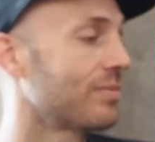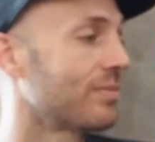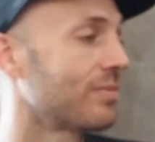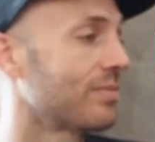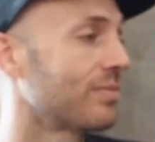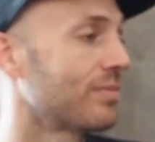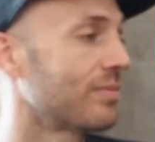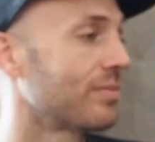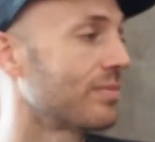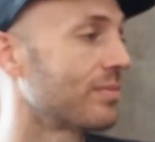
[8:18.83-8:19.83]

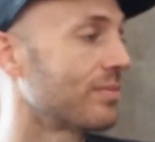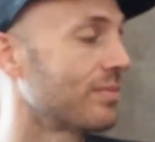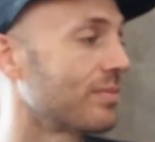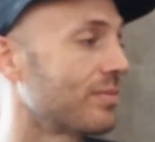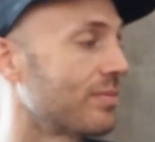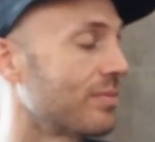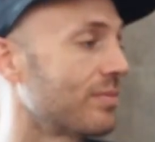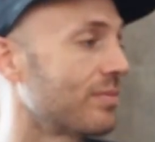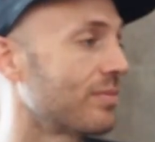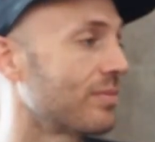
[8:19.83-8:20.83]

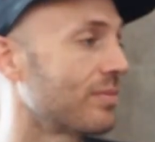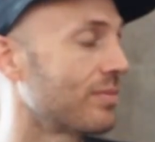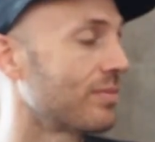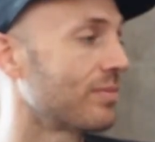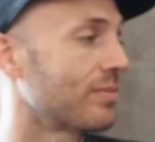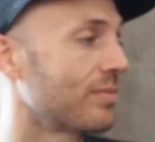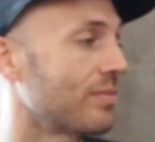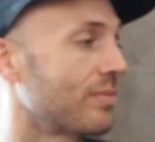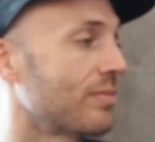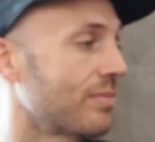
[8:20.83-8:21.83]

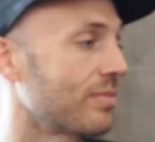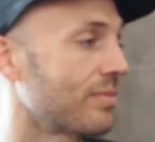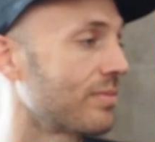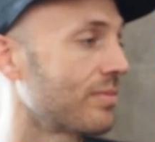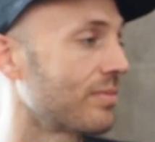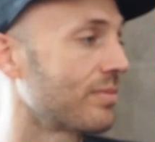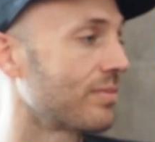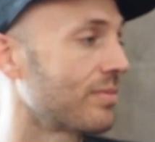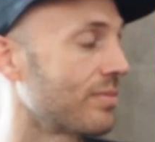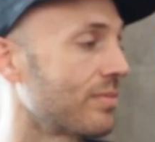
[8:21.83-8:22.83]

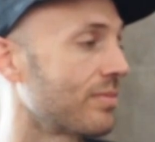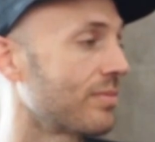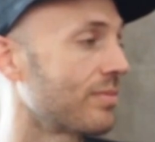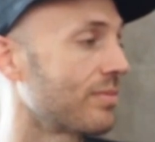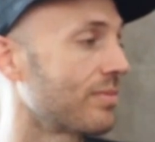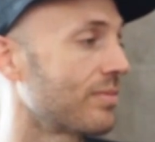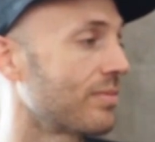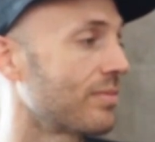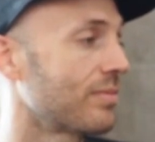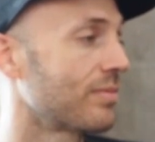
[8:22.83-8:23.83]

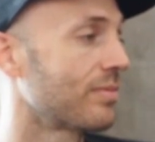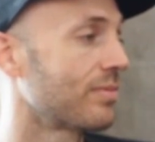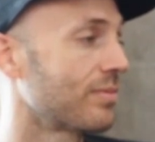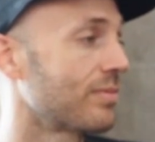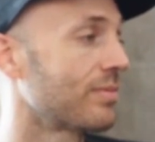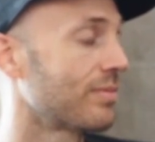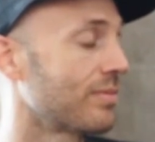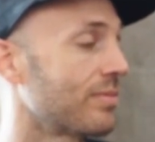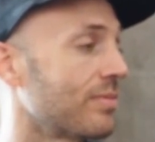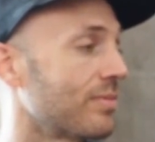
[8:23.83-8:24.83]

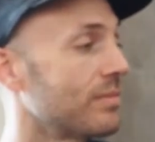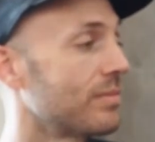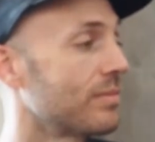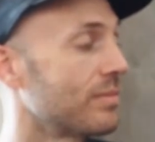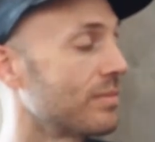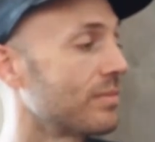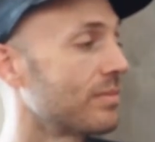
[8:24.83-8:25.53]
(silent)